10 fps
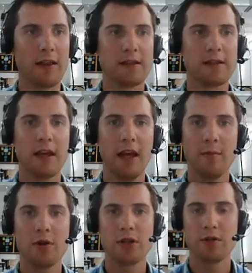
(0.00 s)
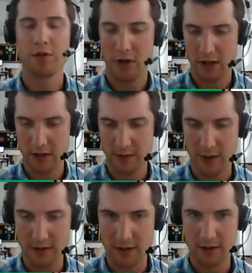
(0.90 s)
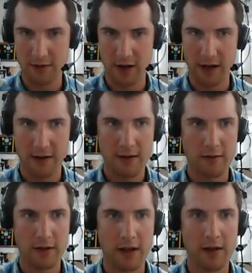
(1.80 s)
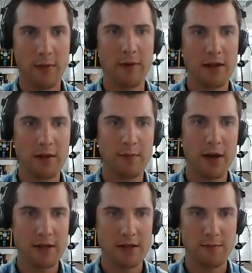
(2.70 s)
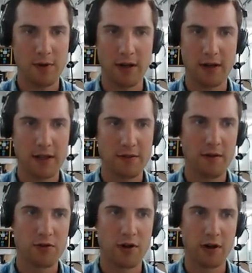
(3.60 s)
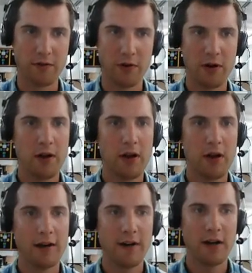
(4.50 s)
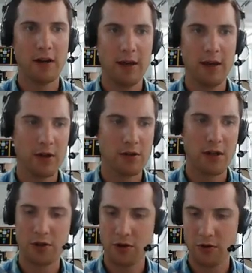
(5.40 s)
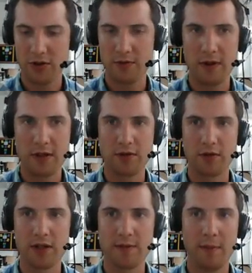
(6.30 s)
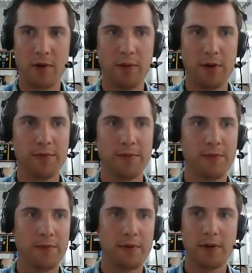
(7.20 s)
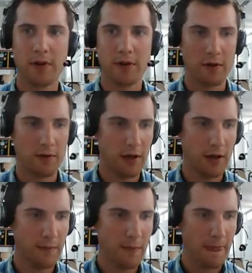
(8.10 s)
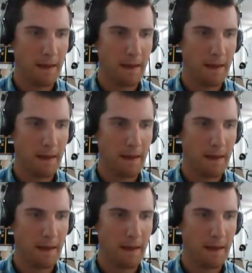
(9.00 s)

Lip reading: That's the image I was trying to paint in your head. Okay, maybe not the best, but that's what I was trying for. A final image that shows why the story is memorable. Okay,